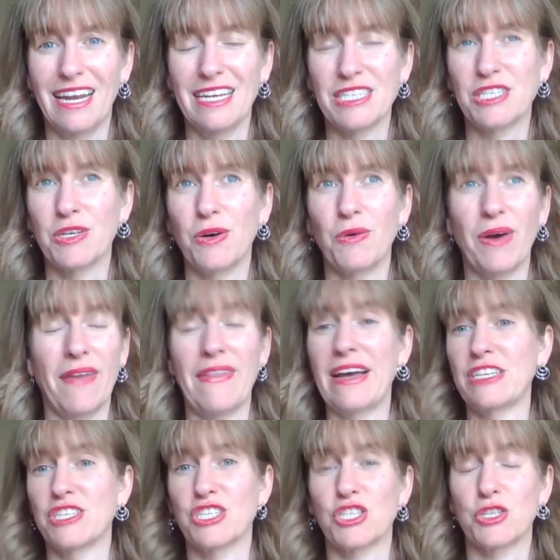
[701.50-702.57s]
And
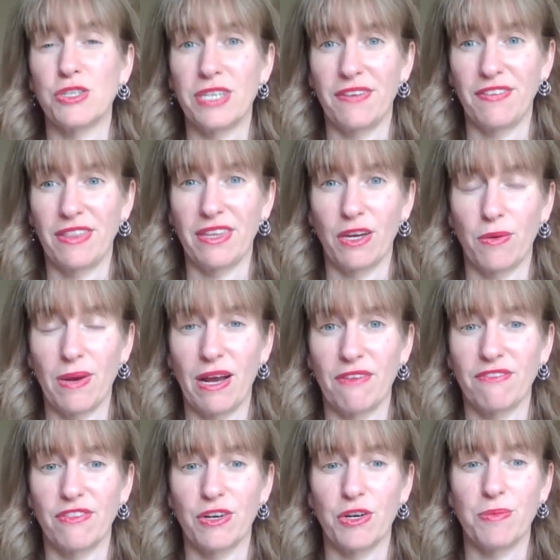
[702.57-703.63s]
that just turned everything
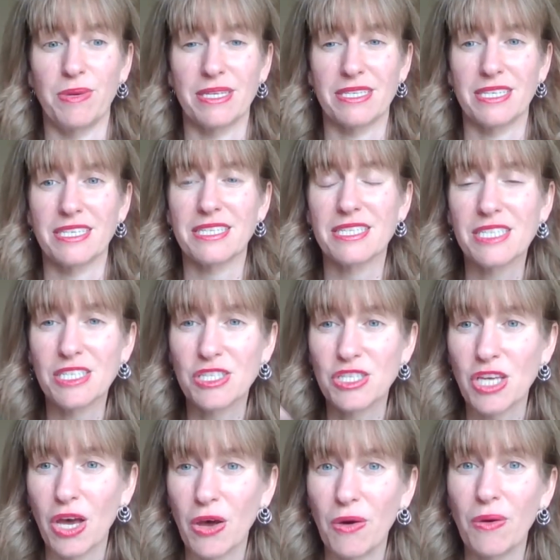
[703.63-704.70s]
around for her business.
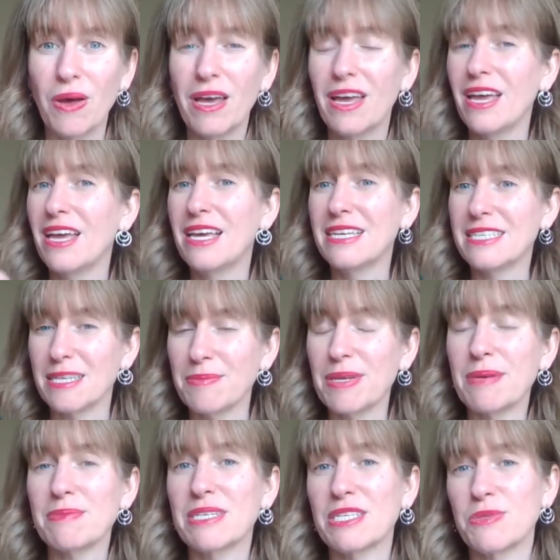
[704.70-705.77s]
So
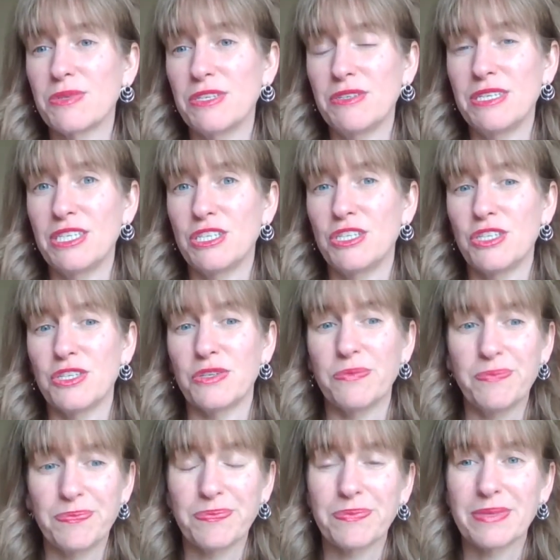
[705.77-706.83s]
sometimes that's what you need to
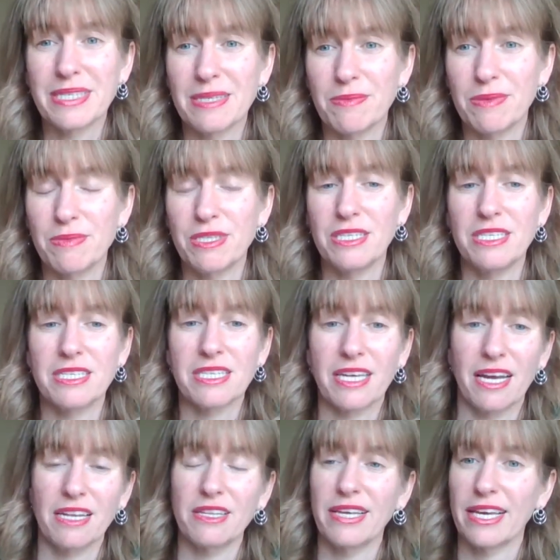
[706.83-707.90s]
do. Sometimes you need to
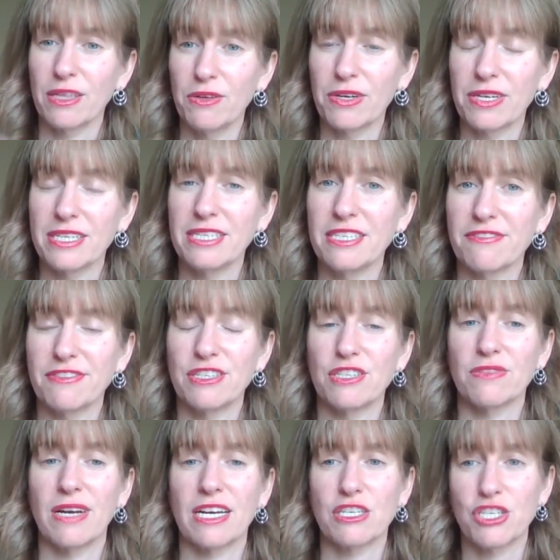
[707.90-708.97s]
kind of like look in a different
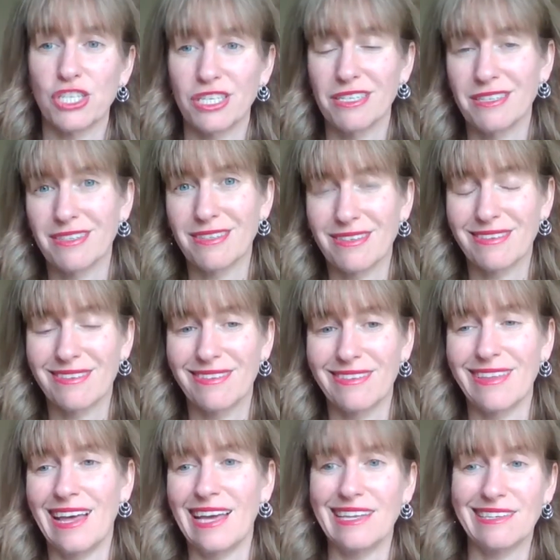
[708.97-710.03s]
direction,
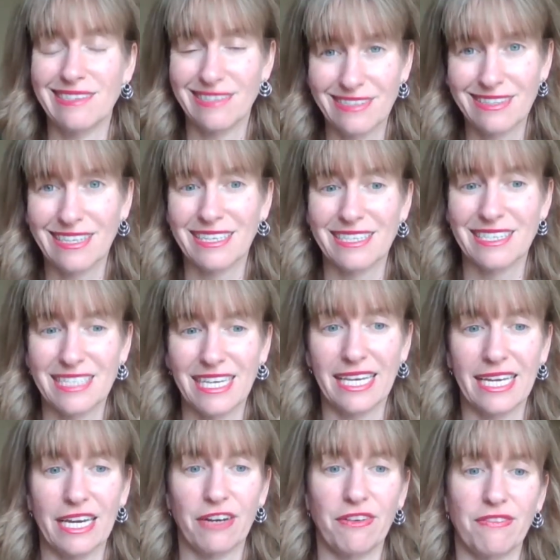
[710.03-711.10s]
let things
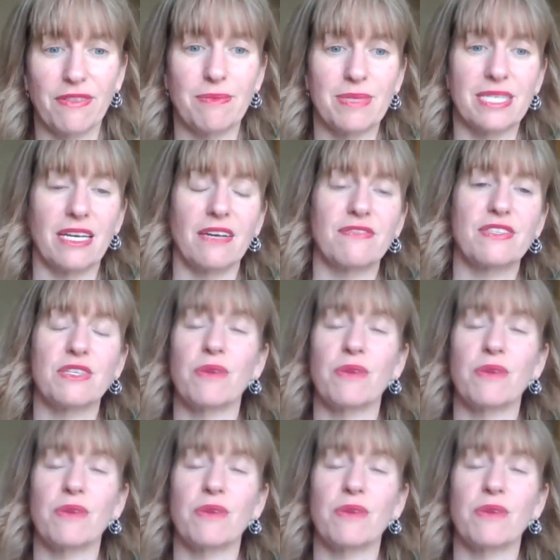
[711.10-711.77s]
take care of themselves.